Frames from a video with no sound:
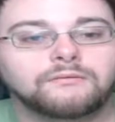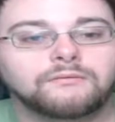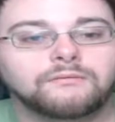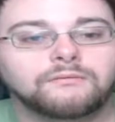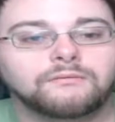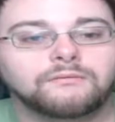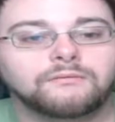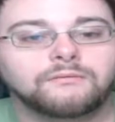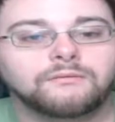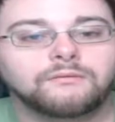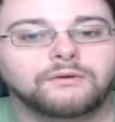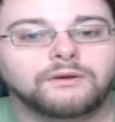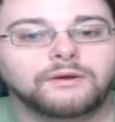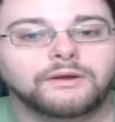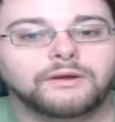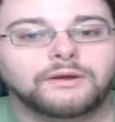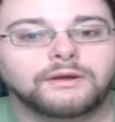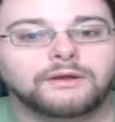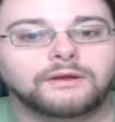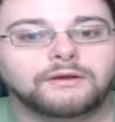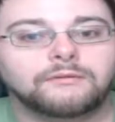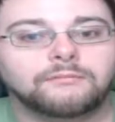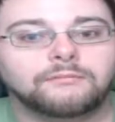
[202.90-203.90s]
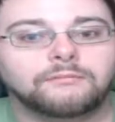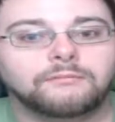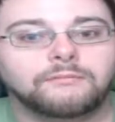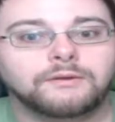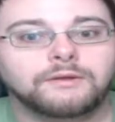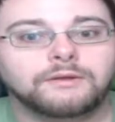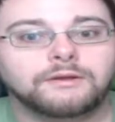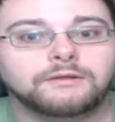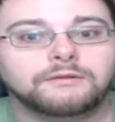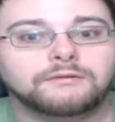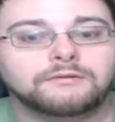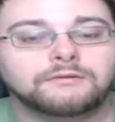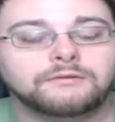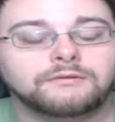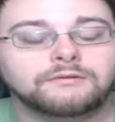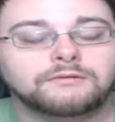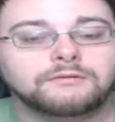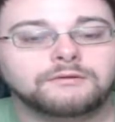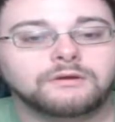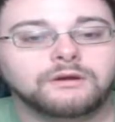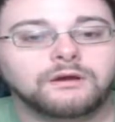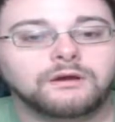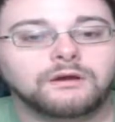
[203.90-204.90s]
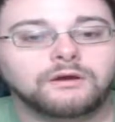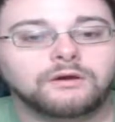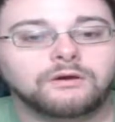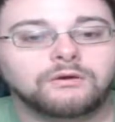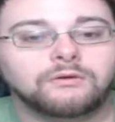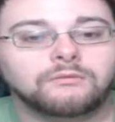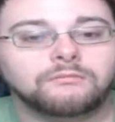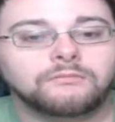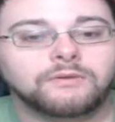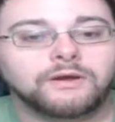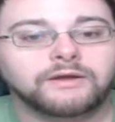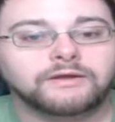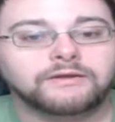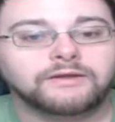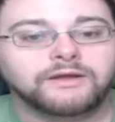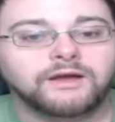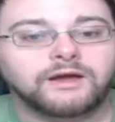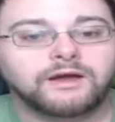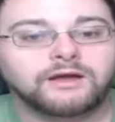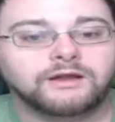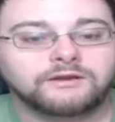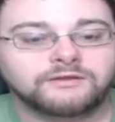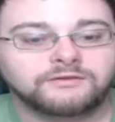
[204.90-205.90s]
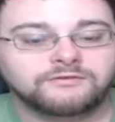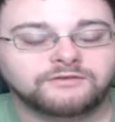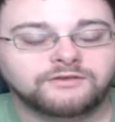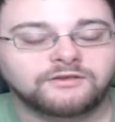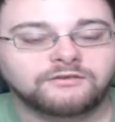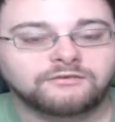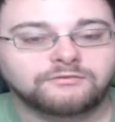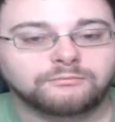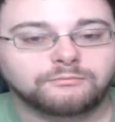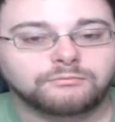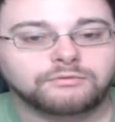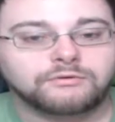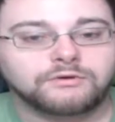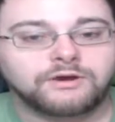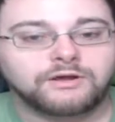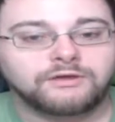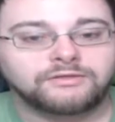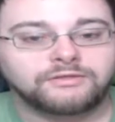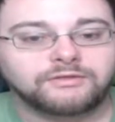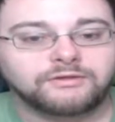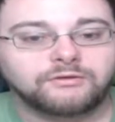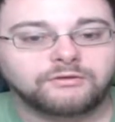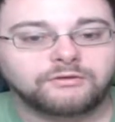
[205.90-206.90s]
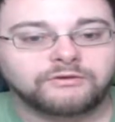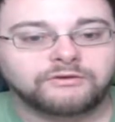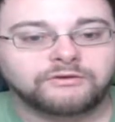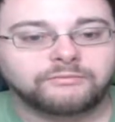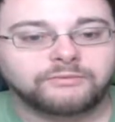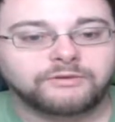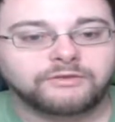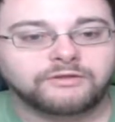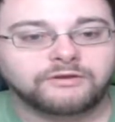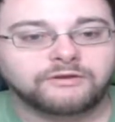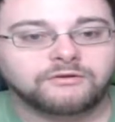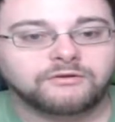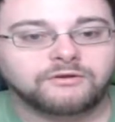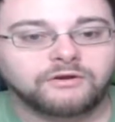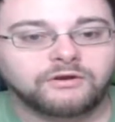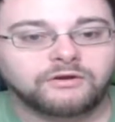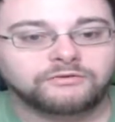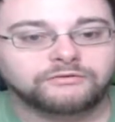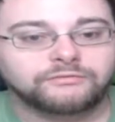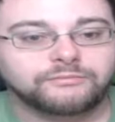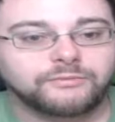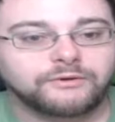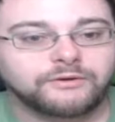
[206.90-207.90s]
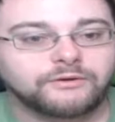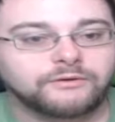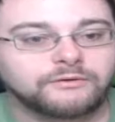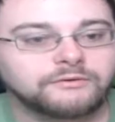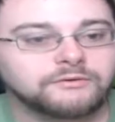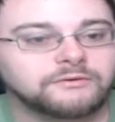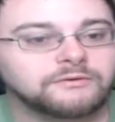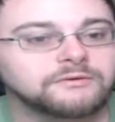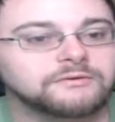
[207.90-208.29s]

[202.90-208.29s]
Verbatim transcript: Wait a minute. Oh my god, is his breath going to be the crossbow?